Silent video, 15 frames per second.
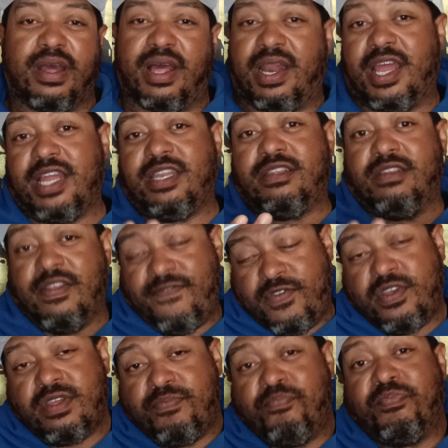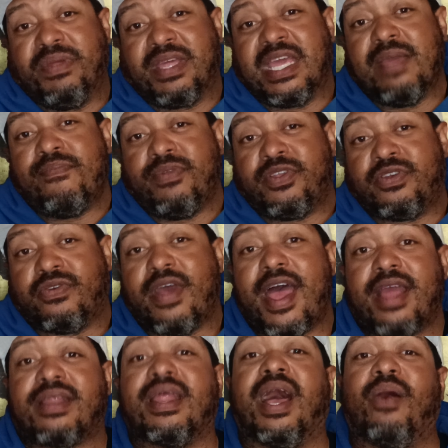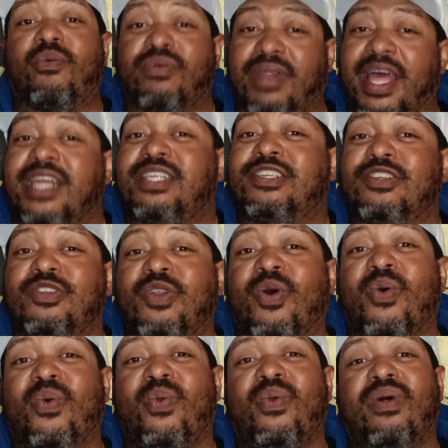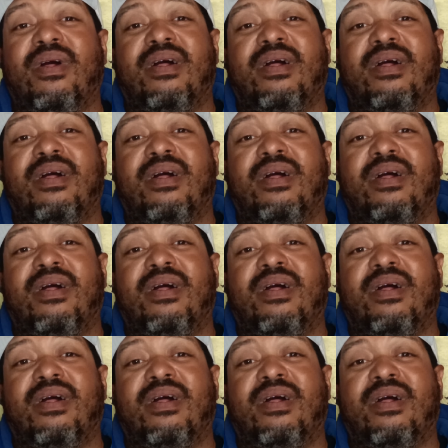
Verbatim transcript: I like to, if you can keep it track, I would like to know